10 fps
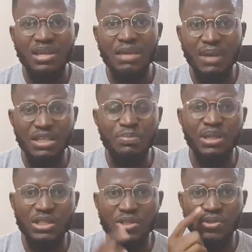It
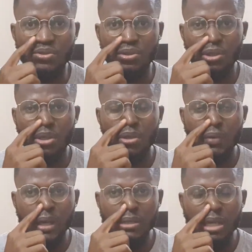manipulates you,
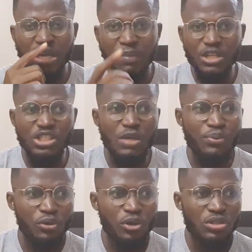right? Imagine a
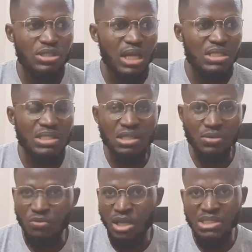product that,
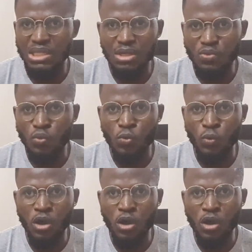let's say, we,